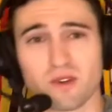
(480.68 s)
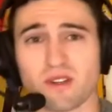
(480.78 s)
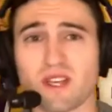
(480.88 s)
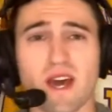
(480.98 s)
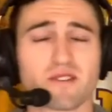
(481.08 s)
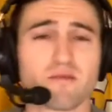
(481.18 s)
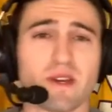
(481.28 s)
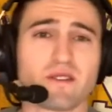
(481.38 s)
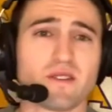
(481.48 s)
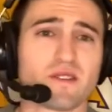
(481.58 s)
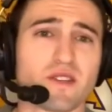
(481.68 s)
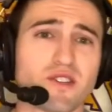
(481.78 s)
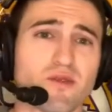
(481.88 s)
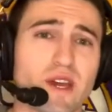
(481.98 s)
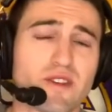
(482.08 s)
what exacerbates the
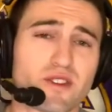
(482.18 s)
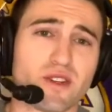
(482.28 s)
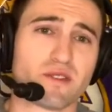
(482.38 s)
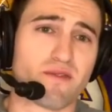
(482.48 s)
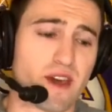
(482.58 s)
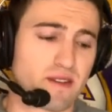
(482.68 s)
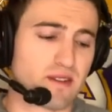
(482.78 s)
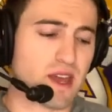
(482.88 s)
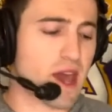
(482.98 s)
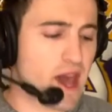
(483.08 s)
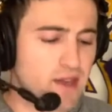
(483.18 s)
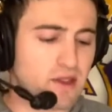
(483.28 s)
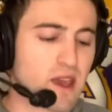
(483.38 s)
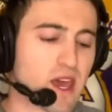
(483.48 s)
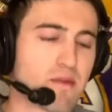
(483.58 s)
situation, is the fact that they had the
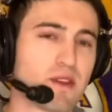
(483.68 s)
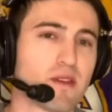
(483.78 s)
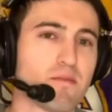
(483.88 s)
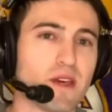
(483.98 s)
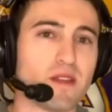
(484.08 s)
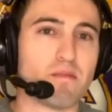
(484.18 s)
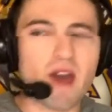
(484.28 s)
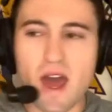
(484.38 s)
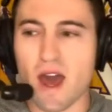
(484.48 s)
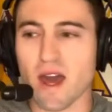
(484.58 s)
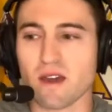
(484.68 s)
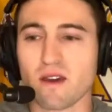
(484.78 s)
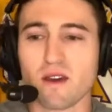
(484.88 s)
game in the bag